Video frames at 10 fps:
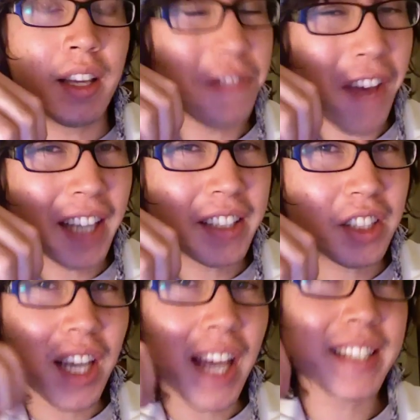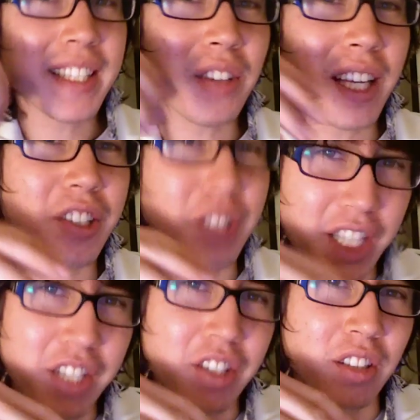In fact, you kind of sound like your
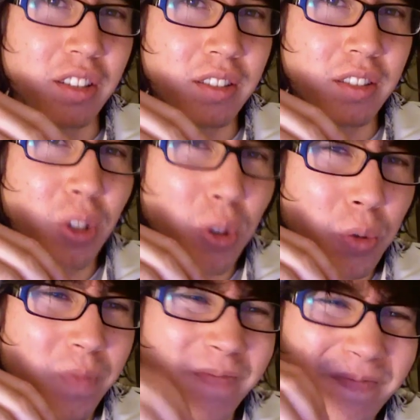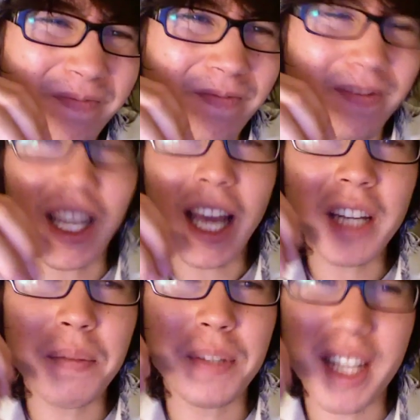teacher, who
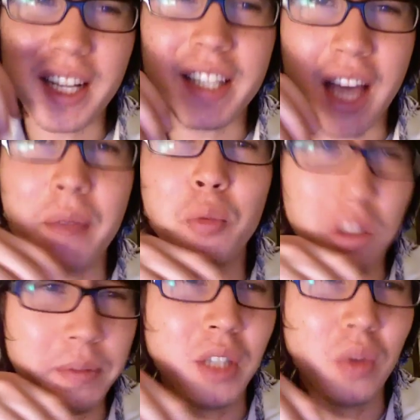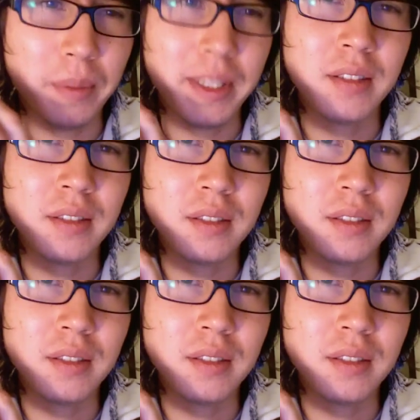90% of the time will be a woman.